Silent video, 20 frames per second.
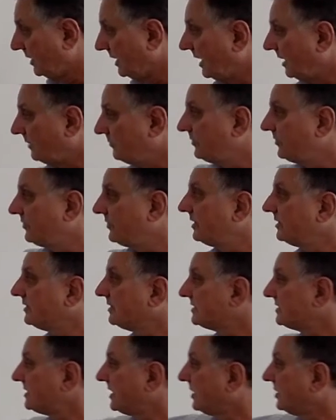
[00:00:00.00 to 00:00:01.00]
Everything
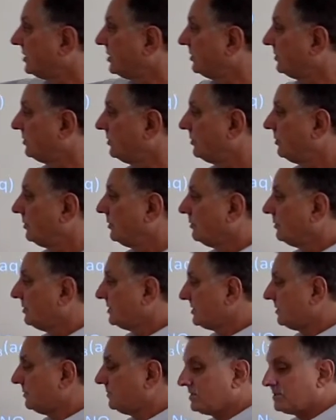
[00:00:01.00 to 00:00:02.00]
that's AQ, you
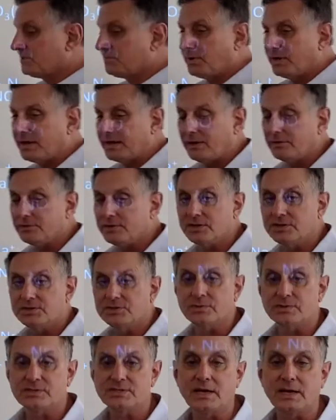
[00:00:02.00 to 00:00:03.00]
simply spread out
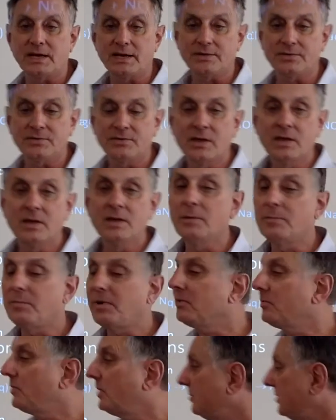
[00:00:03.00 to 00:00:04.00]
into its ions. By
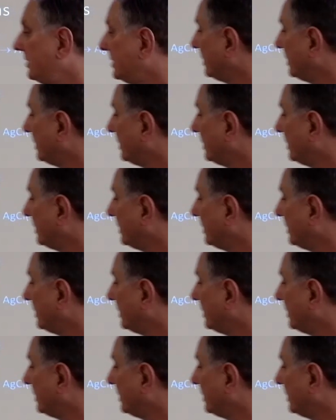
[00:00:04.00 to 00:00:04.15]
the way, be